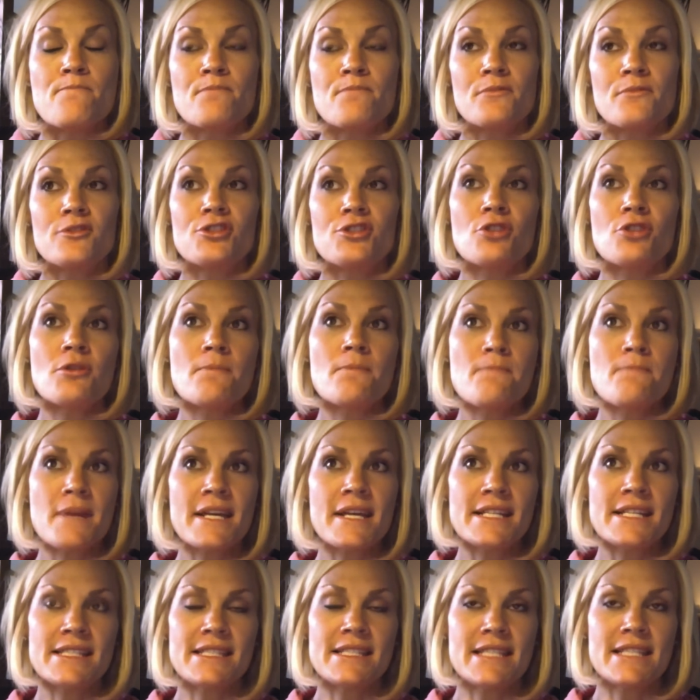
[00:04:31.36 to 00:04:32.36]
So the
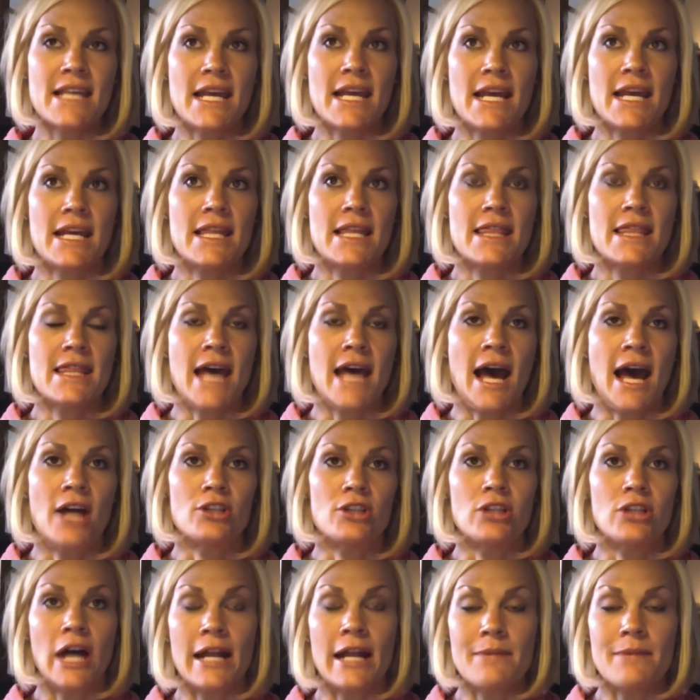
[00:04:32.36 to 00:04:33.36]
biggest thing
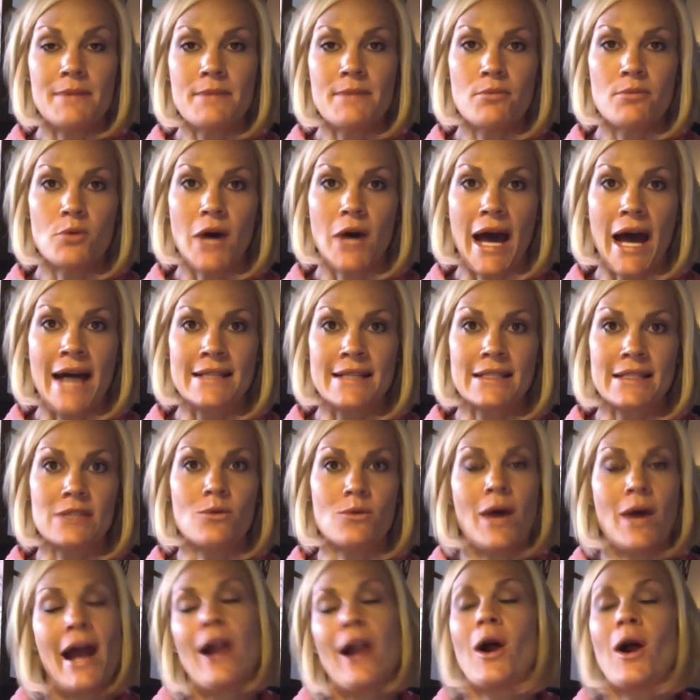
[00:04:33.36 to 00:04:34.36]
that a lot of people will ask is,
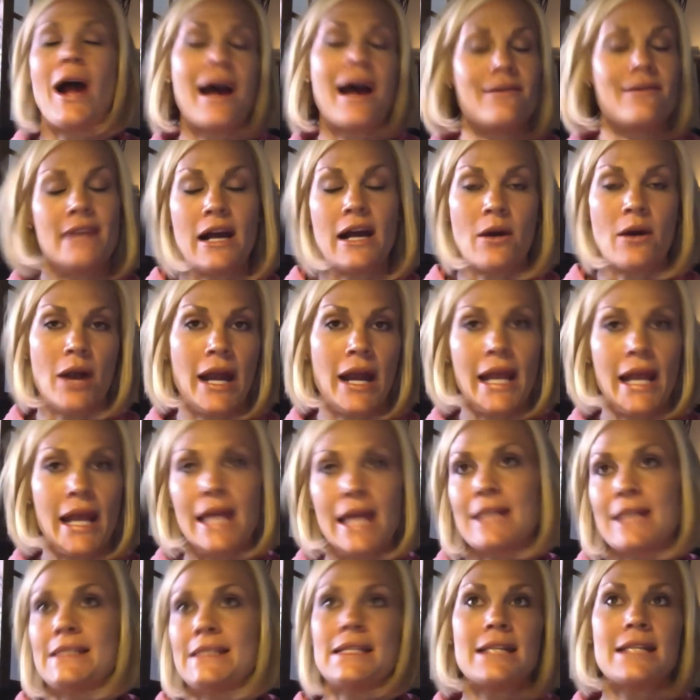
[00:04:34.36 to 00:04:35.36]
well, I don't have an hour. I
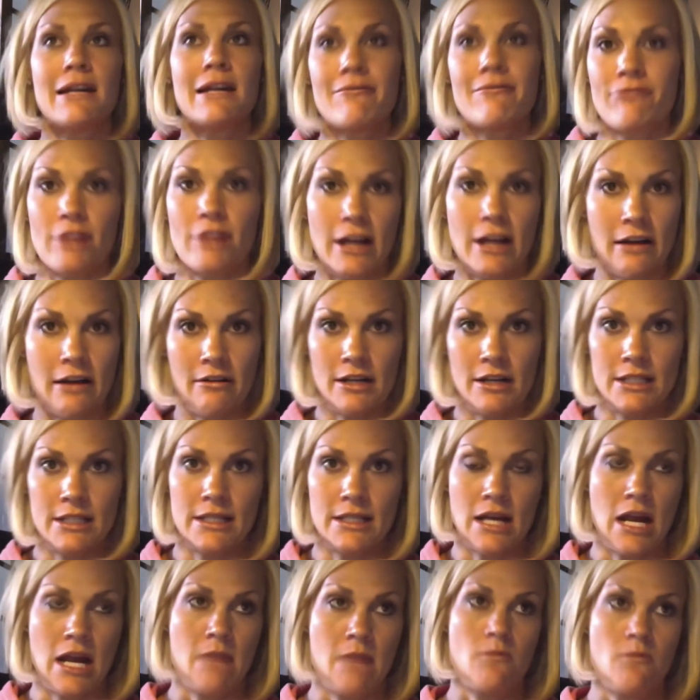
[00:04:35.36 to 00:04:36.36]
can't sit down for an hour at a
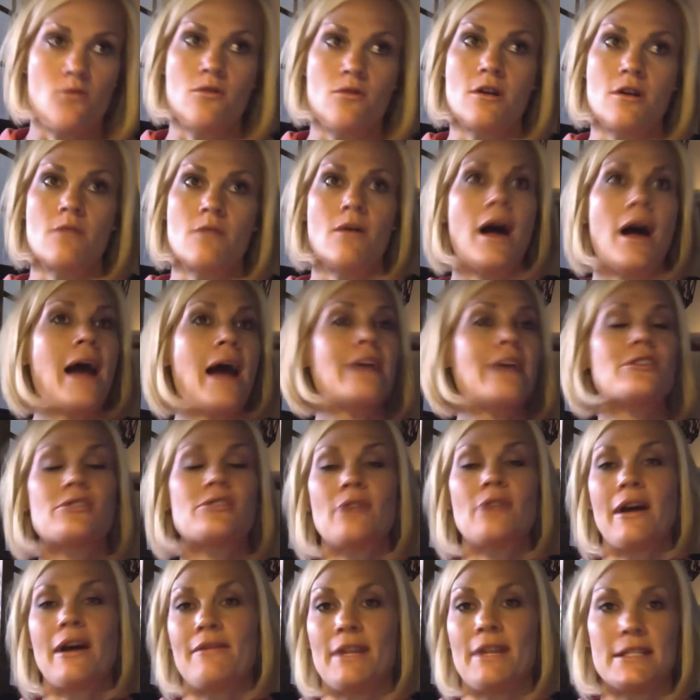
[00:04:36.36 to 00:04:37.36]
time. Or, well, I just
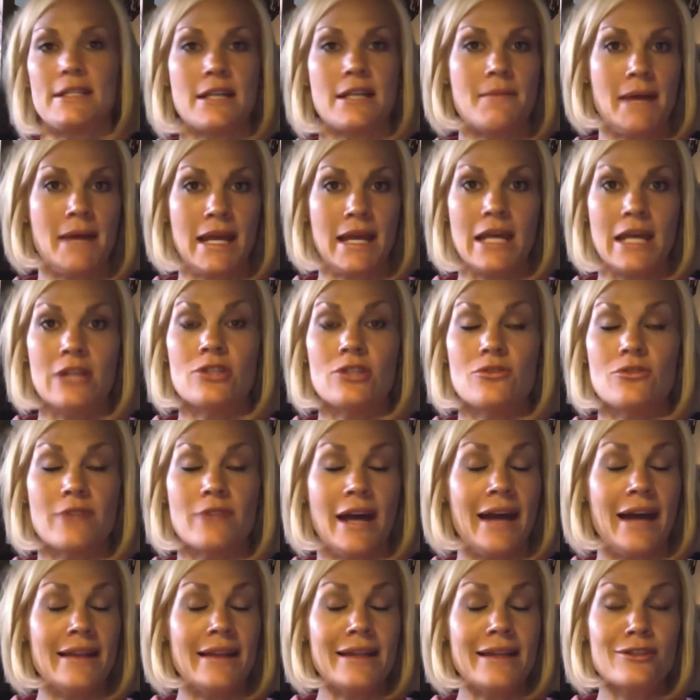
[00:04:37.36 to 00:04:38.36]
don't have that time. I can't do
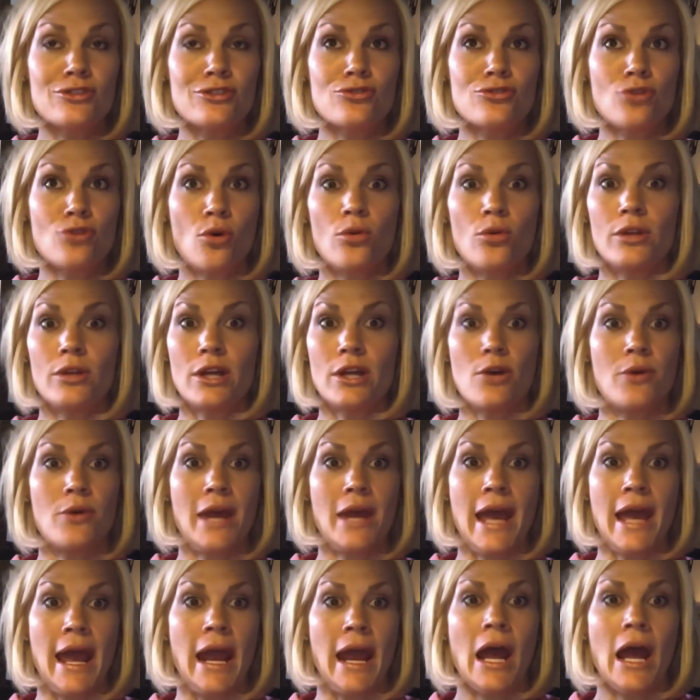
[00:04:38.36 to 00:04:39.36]
that. And that's totally
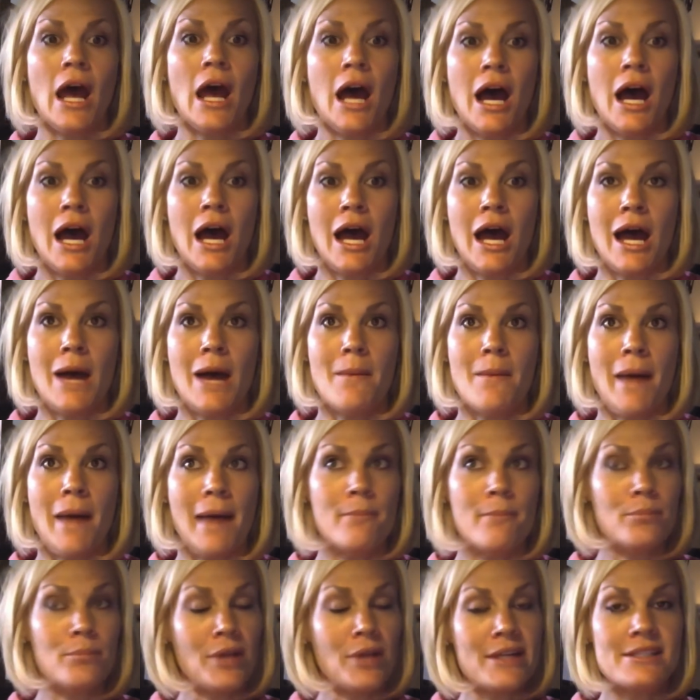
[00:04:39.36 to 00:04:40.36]
okay.
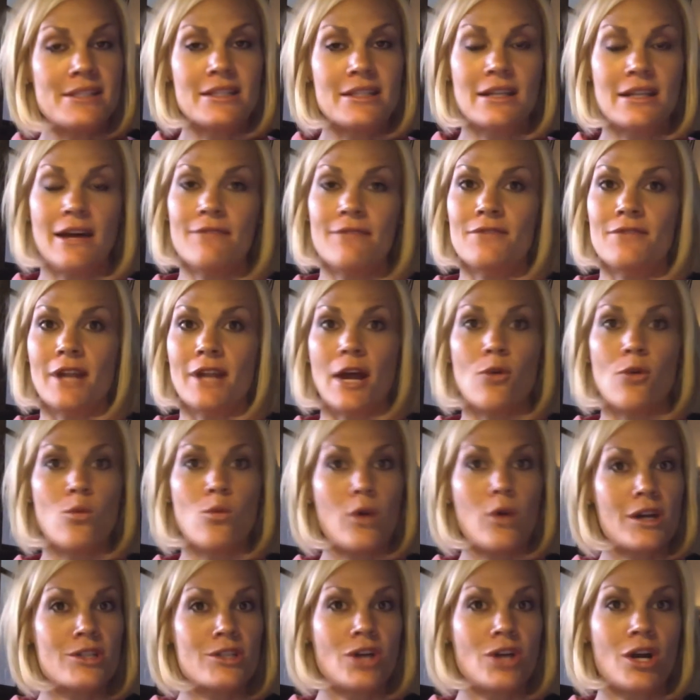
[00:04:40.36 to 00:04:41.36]
I'm blessed enough that I
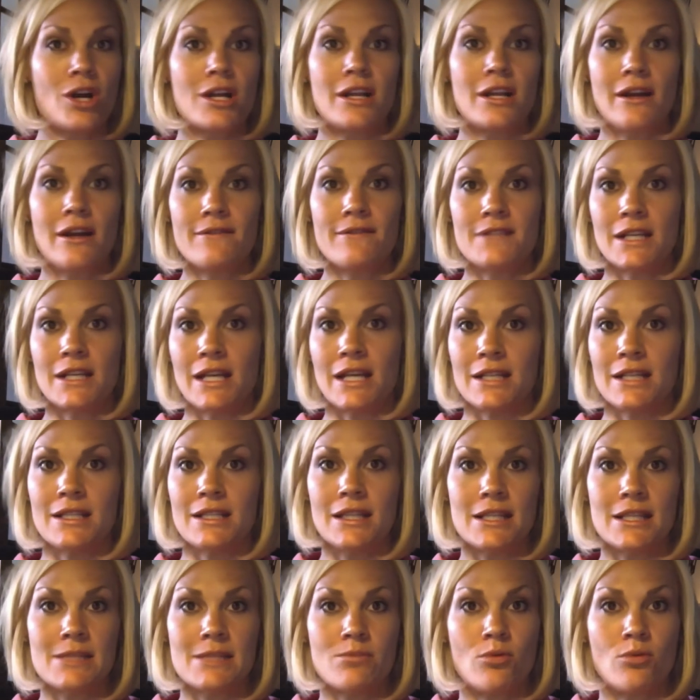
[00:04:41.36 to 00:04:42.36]
worked hard enough to get to
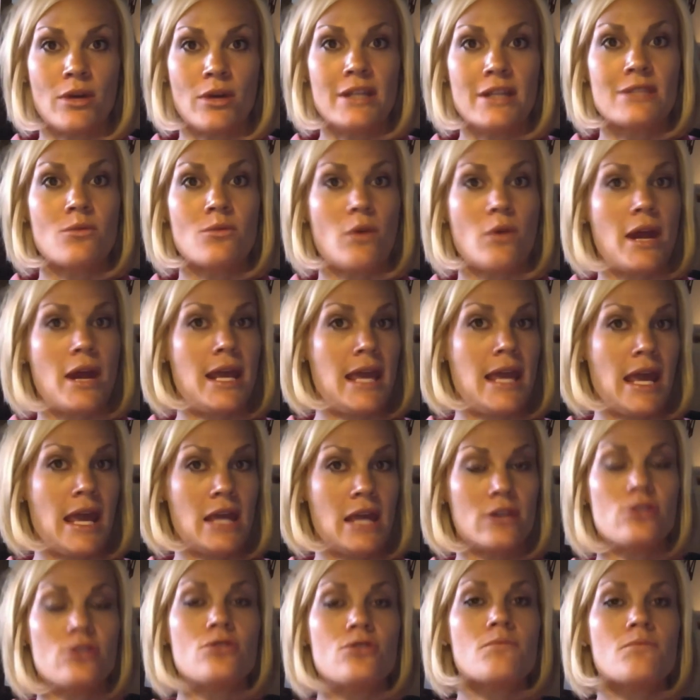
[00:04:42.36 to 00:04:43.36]
this point to where I
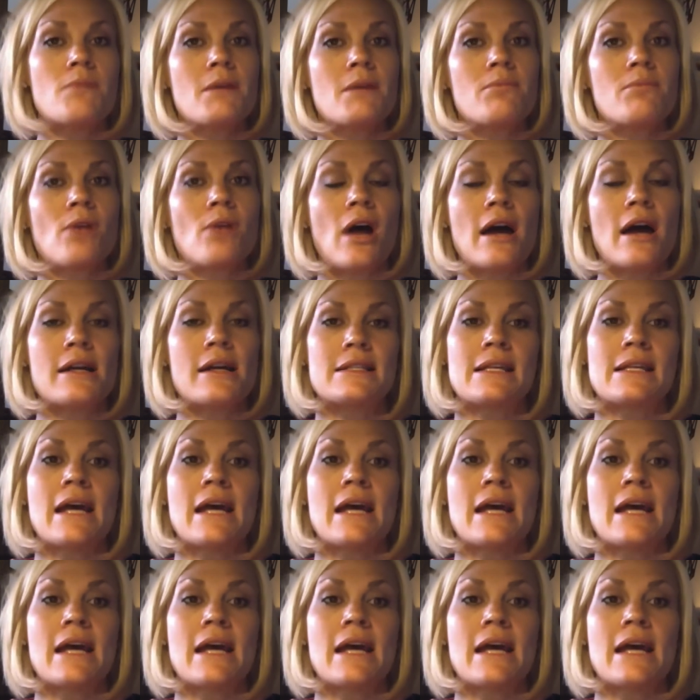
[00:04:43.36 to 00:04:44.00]
can do big blocks.